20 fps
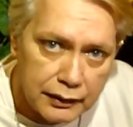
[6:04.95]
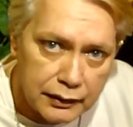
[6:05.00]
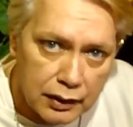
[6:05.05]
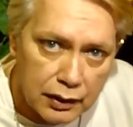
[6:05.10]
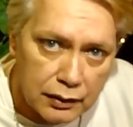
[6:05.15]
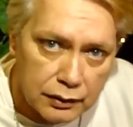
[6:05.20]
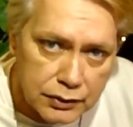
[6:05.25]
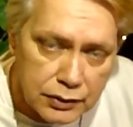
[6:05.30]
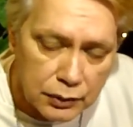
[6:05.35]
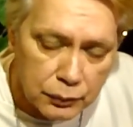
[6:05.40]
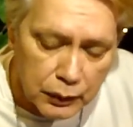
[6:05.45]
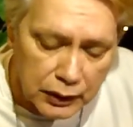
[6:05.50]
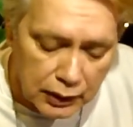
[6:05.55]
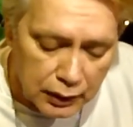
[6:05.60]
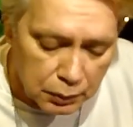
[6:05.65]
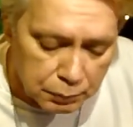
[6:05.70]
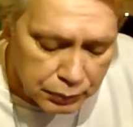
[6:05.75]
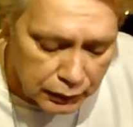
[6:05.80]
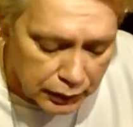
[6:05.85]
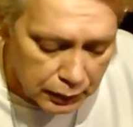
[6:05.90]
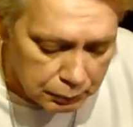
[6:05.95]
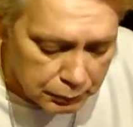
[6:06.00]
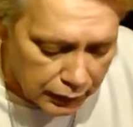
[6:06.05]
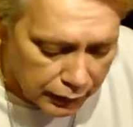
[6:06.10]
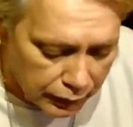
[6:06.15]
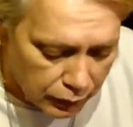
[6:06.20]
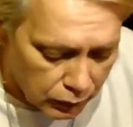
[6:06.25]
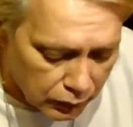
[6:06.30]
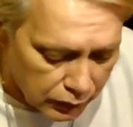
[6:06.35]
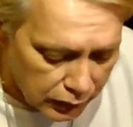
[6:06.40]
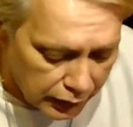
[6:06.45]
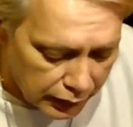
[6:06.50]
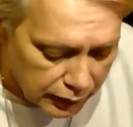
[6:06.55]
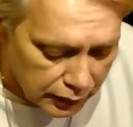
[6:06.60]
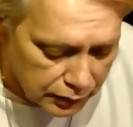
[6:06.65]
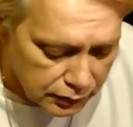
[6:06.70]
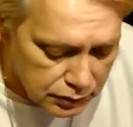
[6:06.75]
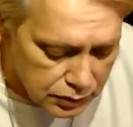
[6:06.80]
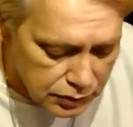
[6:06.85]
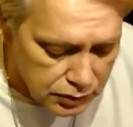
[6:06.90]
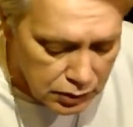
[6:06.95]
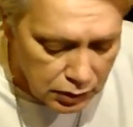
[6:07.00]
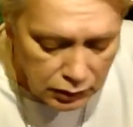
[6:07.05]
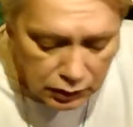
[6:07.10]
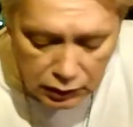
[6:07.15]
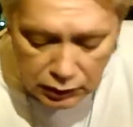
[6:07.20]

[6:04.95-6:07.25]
you know, so we got a pretty big audience.